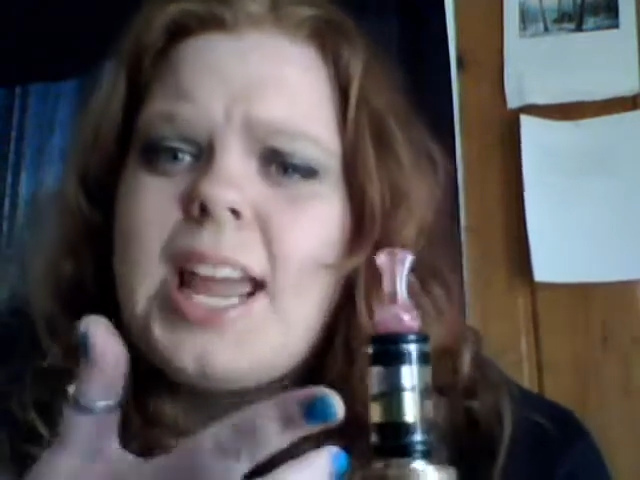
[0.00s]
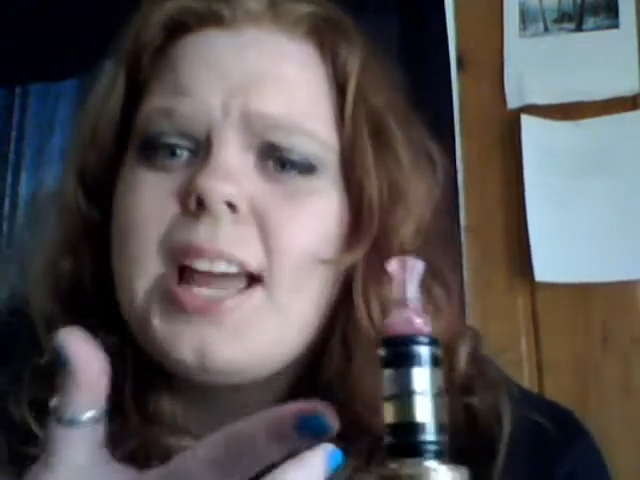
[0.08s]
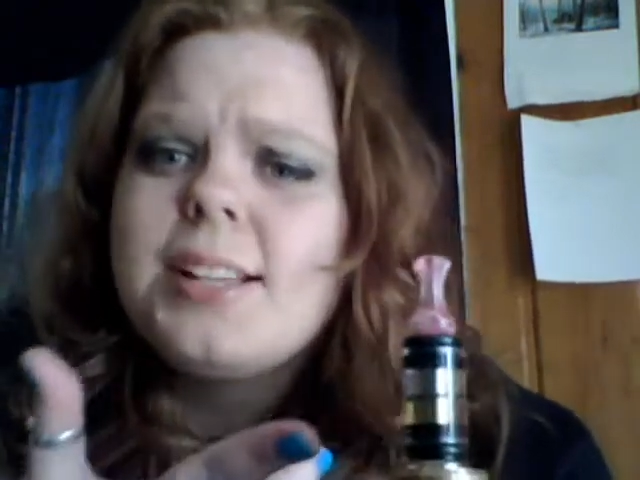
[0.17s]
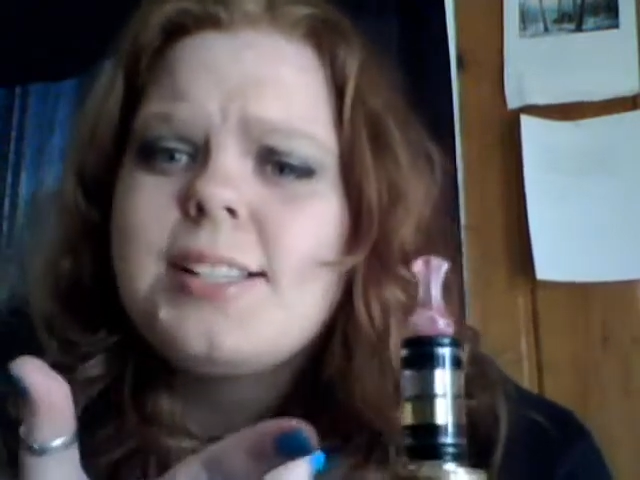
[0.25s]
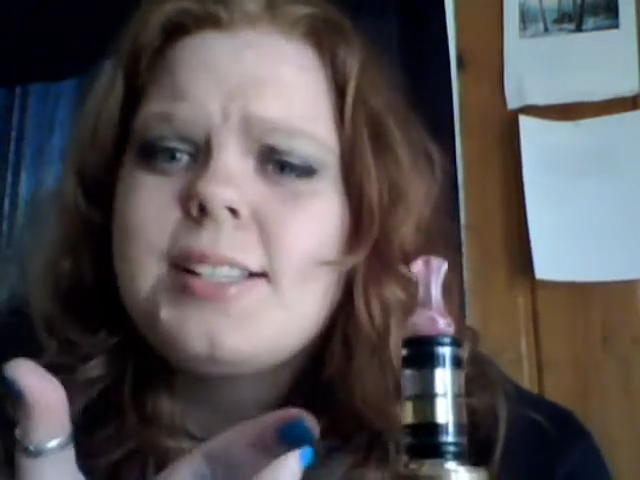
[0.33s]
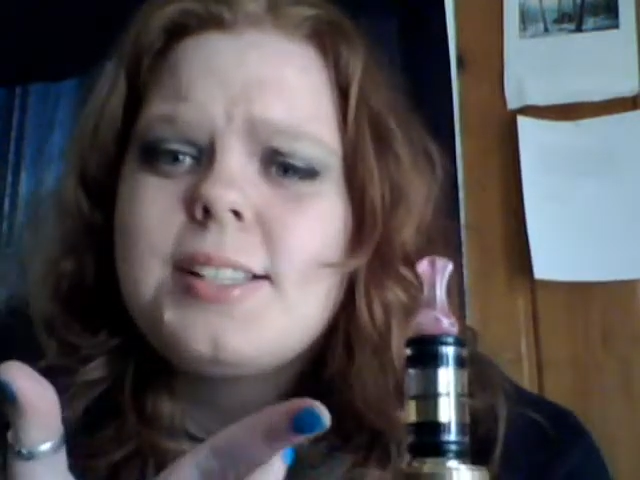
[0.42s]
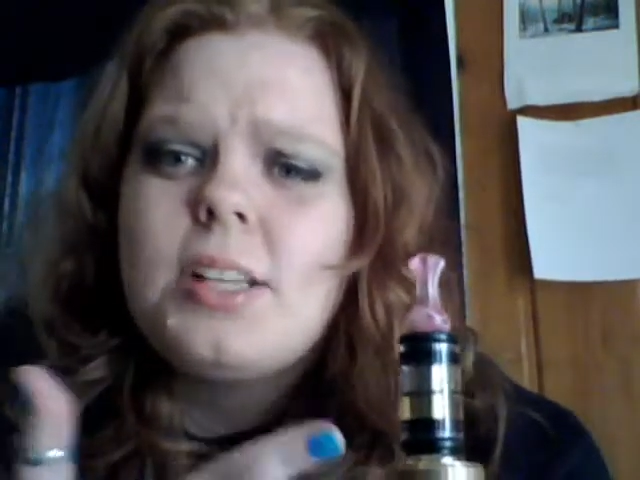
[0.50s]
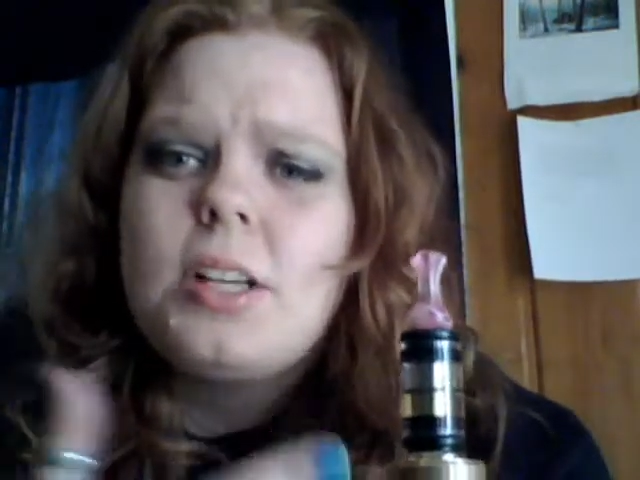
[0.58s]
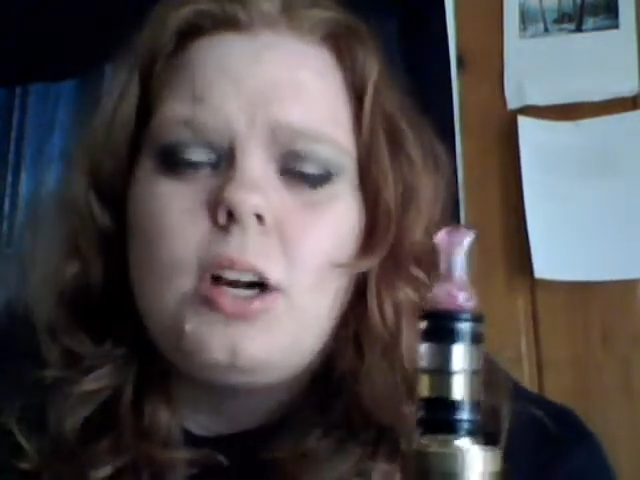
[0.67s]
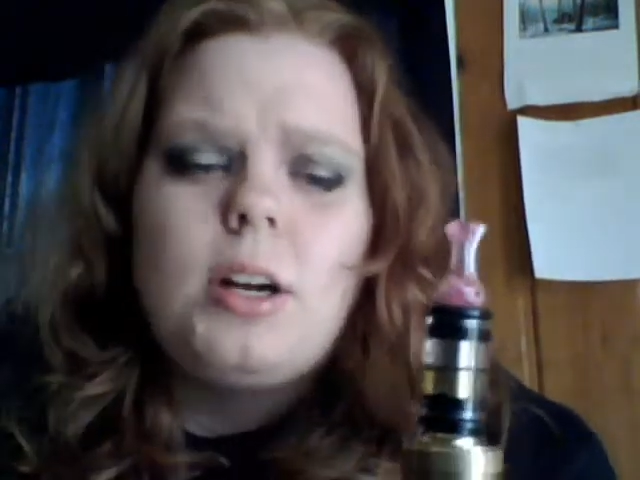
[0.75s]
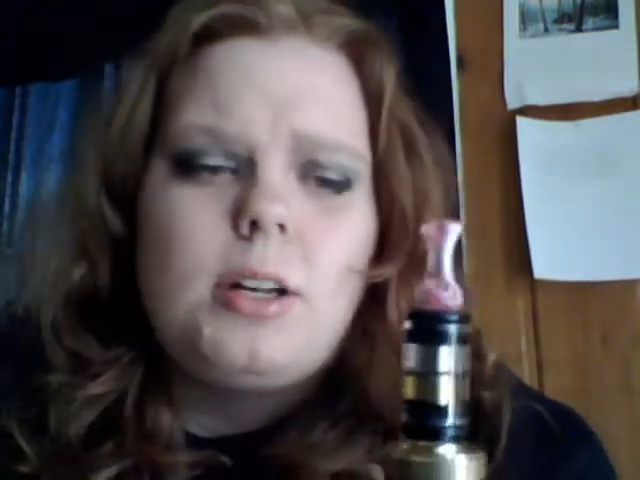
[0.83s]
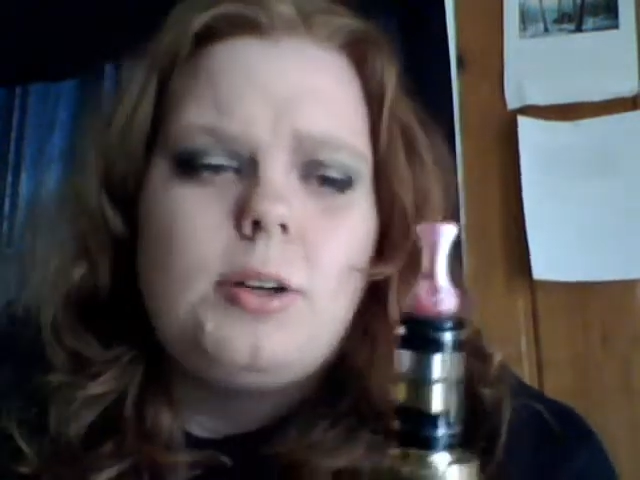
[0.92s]
as is the
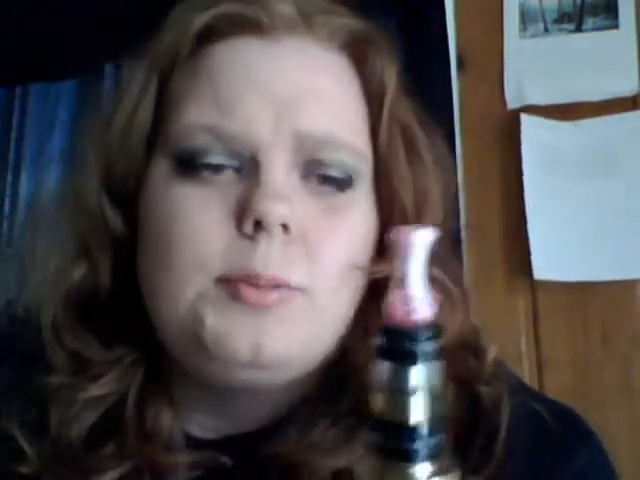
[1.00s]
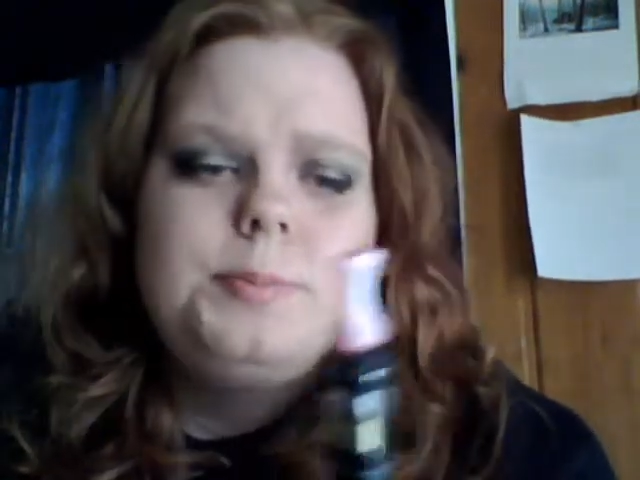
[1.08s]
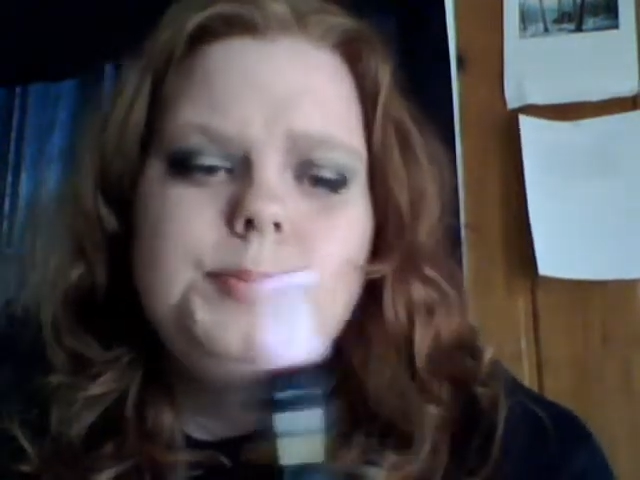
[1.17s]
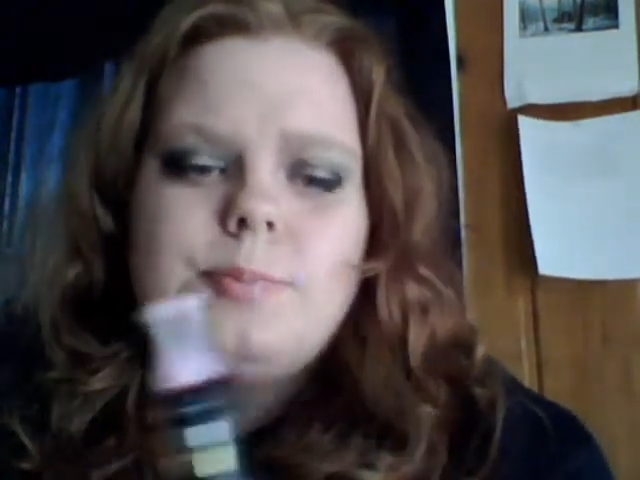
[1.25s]
cardo.